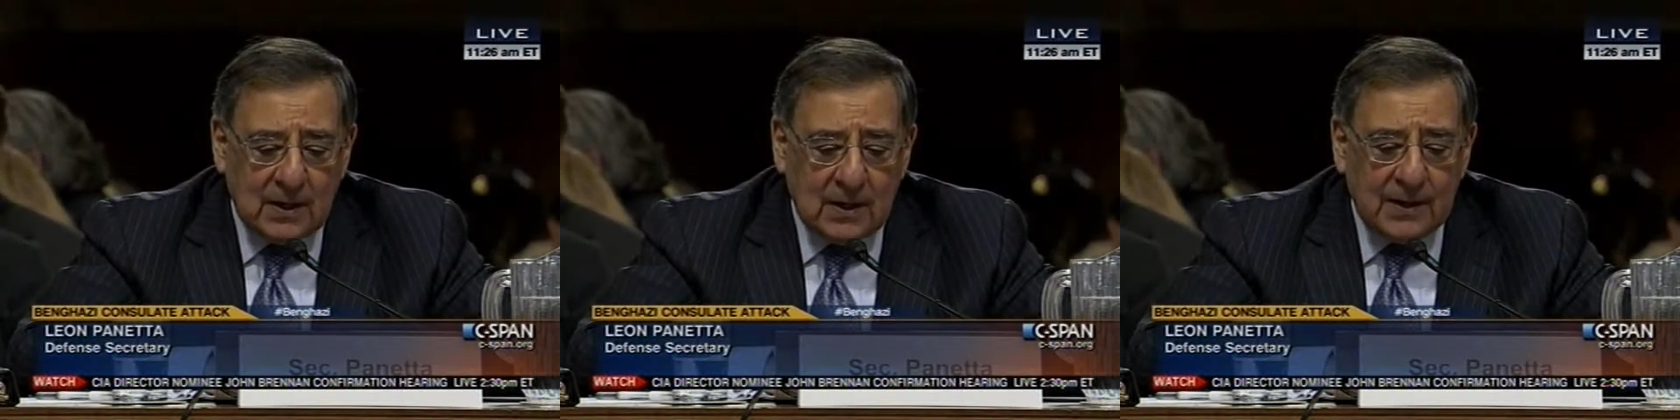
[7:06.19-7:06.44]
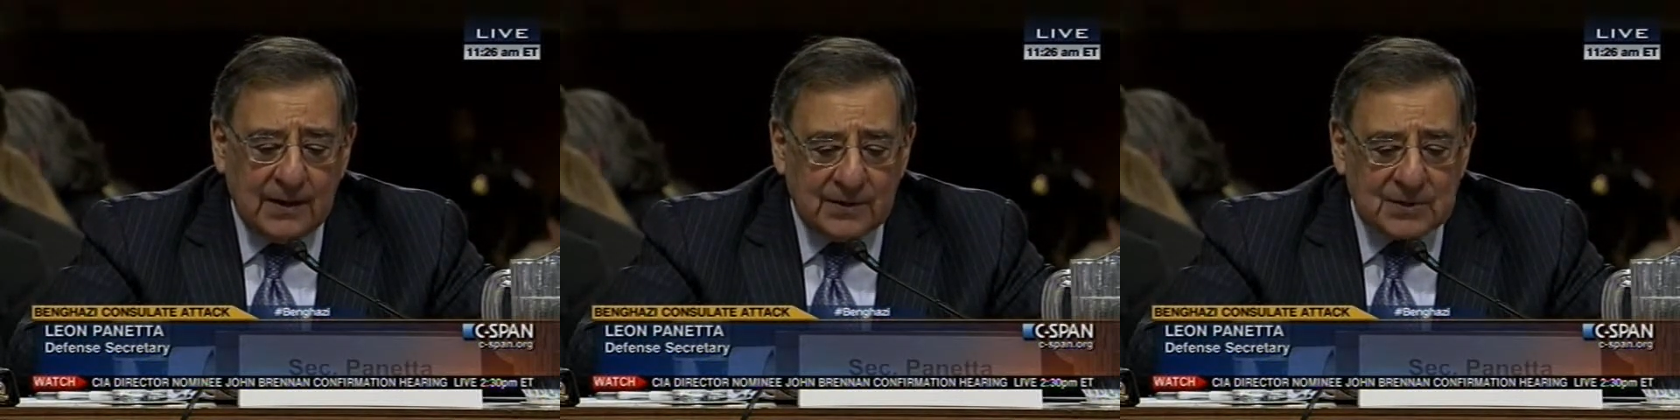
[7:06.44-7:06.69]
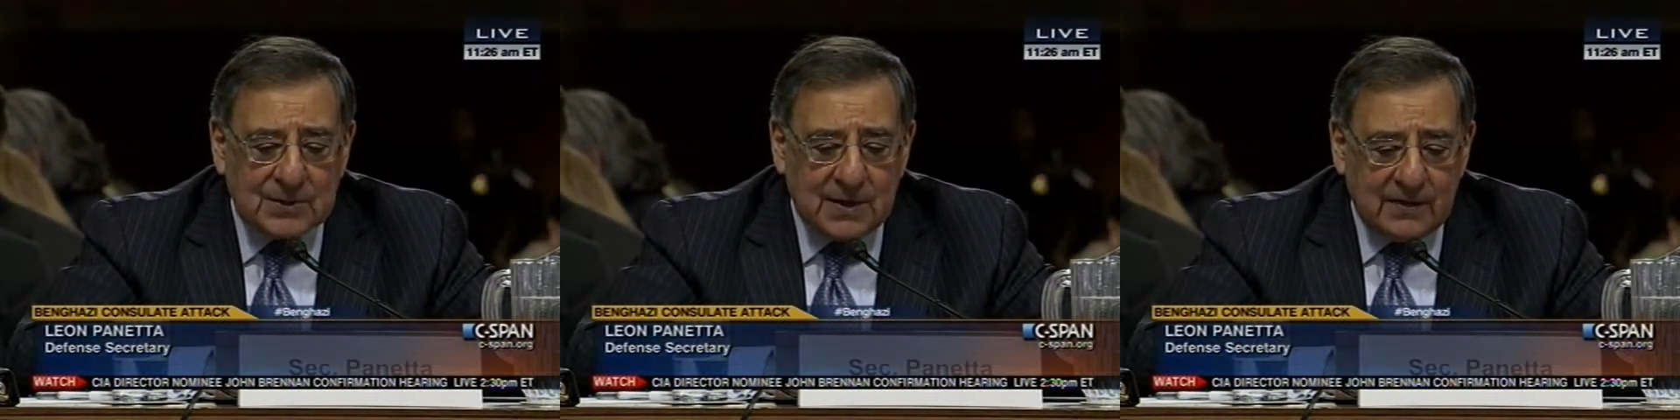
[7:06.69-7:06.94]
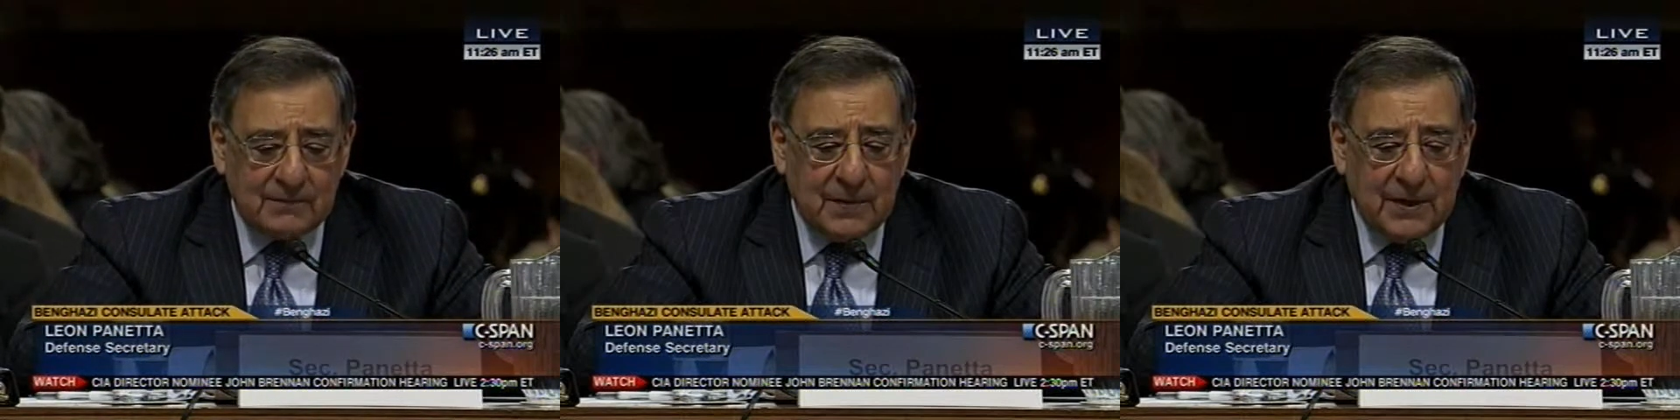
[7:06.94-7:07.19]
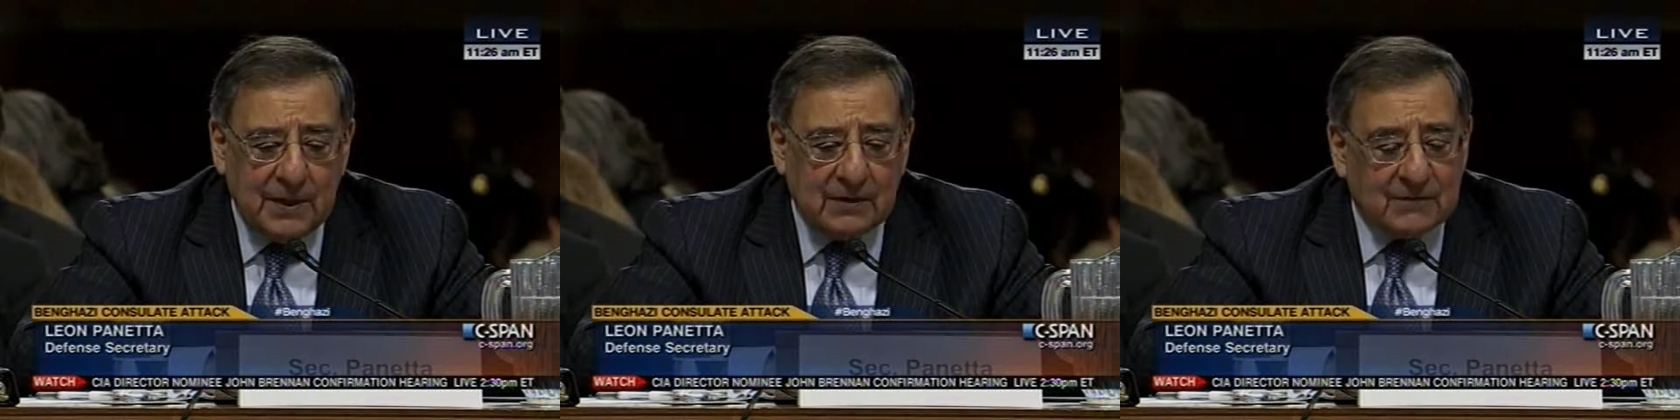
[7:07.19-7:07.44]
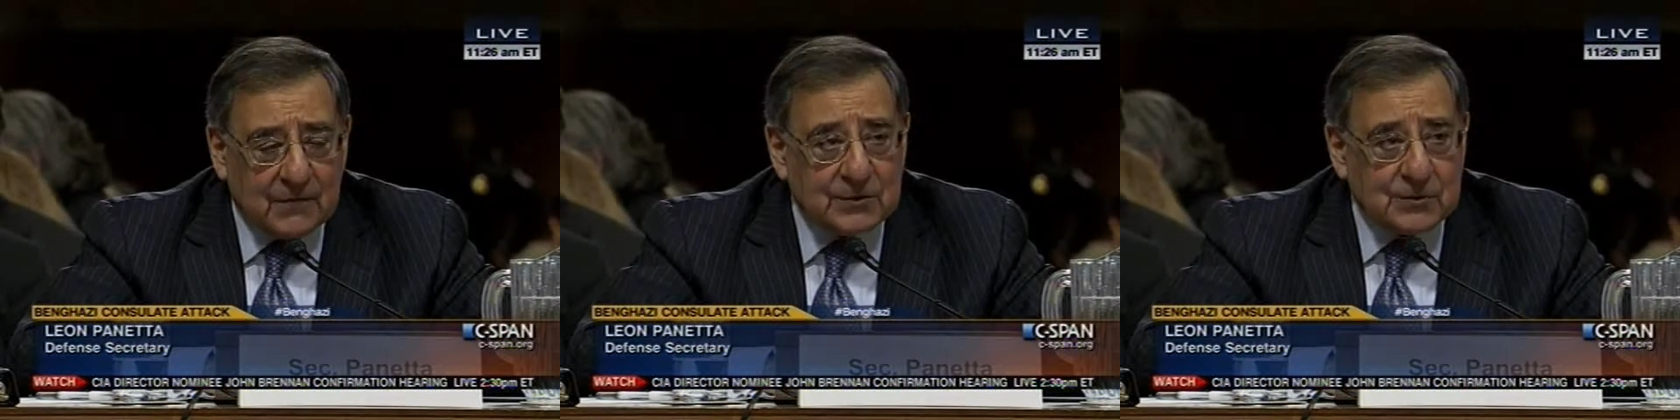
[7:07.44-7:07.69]
uh, instead of
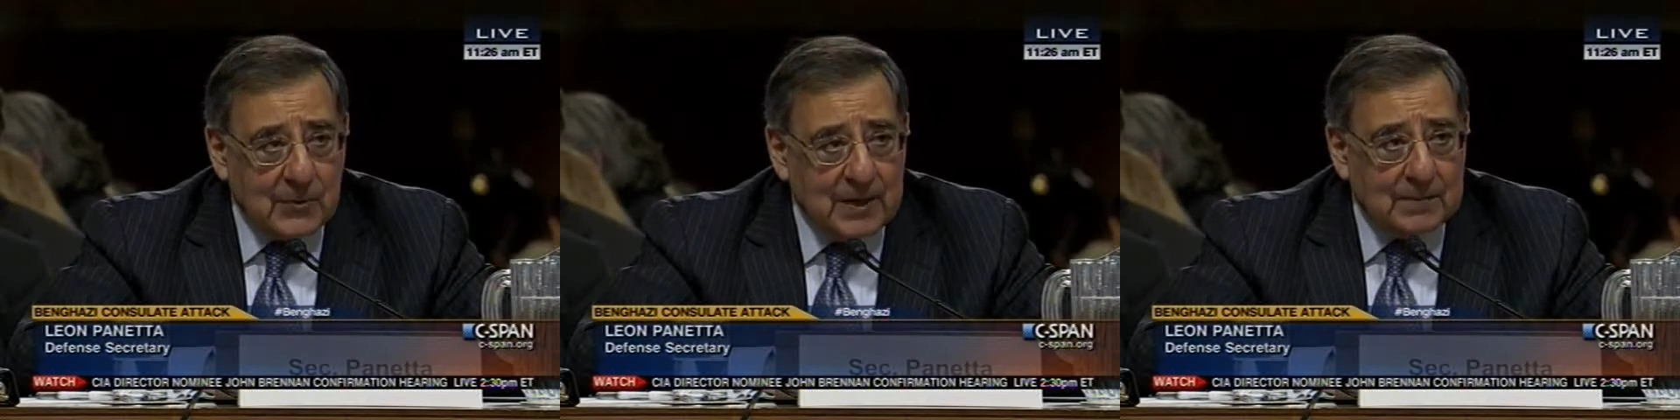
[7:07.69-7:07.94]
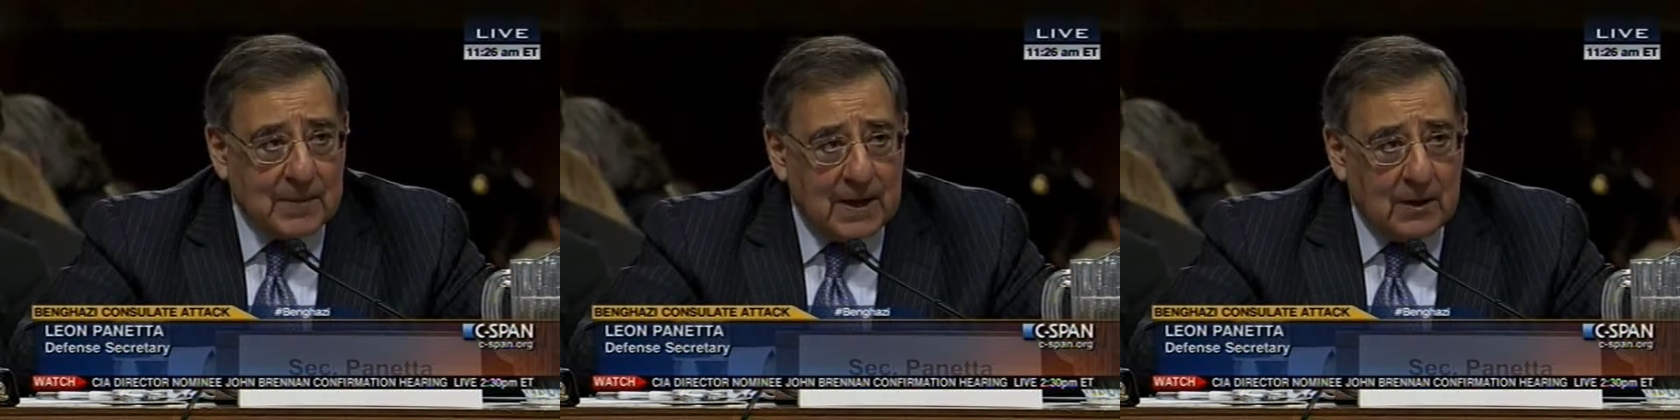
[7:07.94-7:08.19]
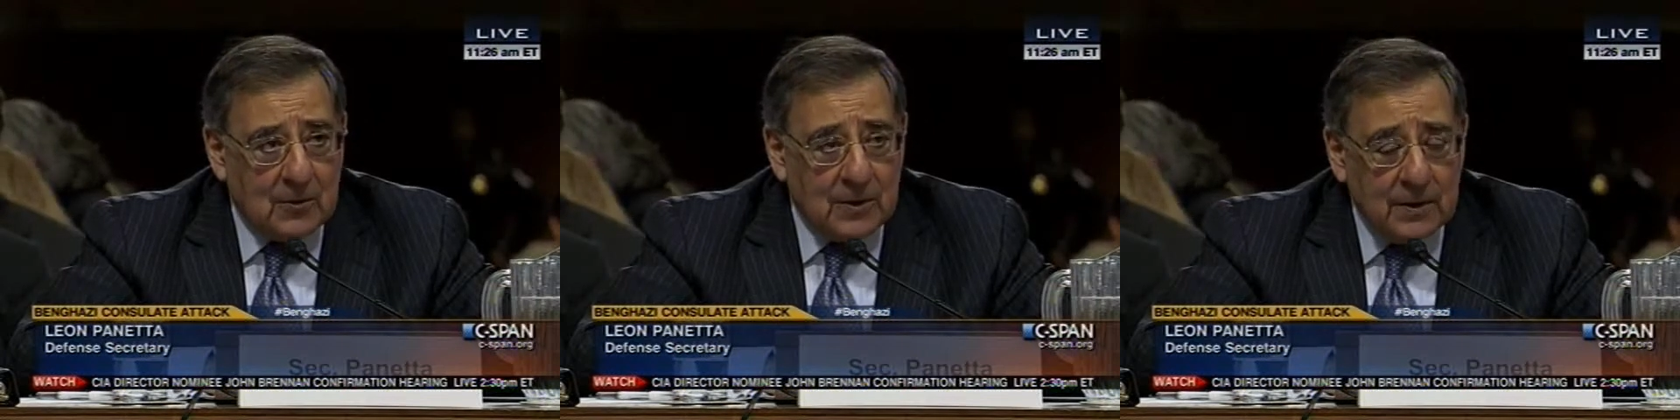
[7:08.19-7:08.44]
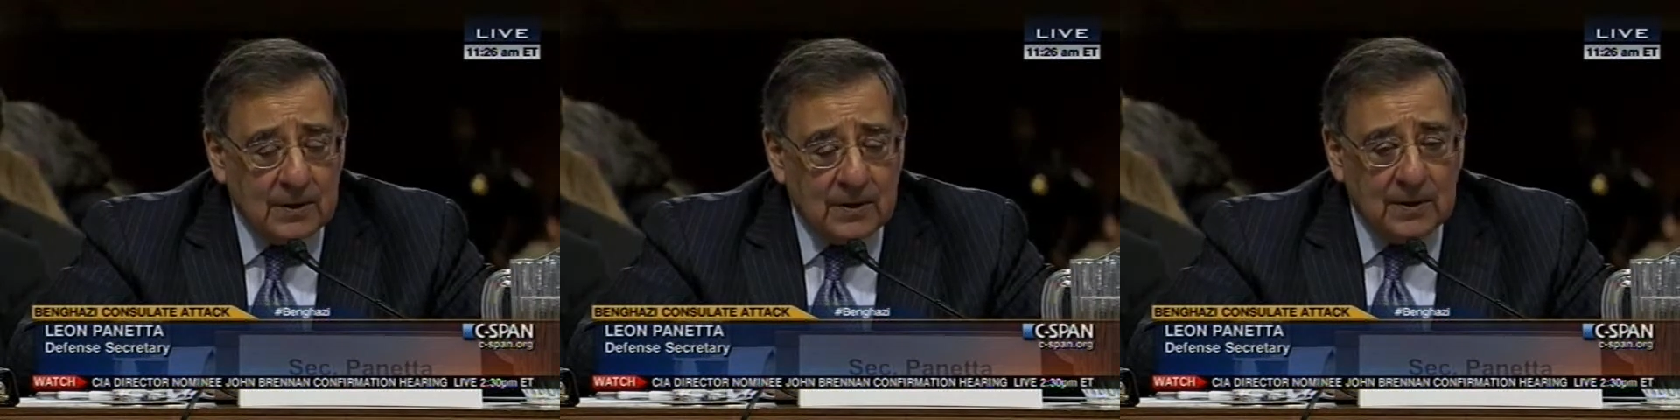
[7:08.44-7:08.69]
being a first-rate power,